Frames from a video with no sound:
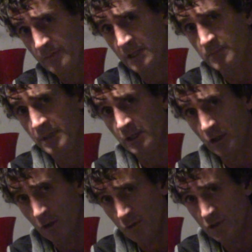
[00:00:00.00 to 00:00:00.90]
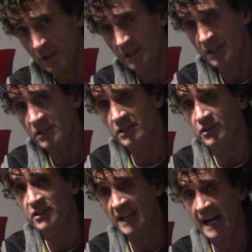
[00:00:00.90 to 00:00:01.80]
There's been collusion. This is a
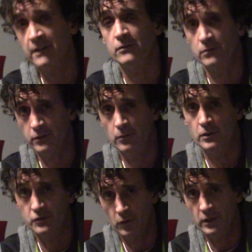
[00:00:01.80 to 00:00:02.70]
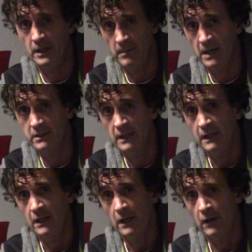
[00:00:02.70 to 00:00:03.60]
scandal that we're talking about,
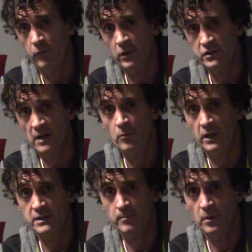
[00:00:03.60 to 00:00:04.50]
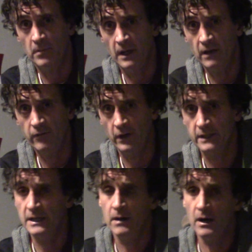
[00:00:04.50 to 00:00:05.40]
of which I'm willing to put my life on
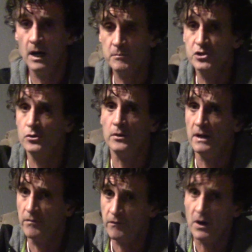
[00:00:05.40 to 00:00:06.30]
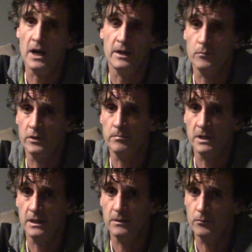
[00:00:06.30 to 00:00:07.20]
it. Now, I'm sure they're fine with
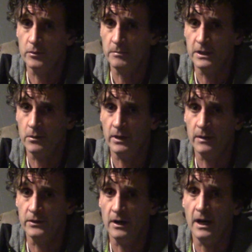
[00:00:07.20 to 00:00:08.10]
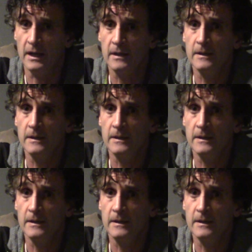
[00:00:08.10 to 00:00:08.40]
me going out and dying,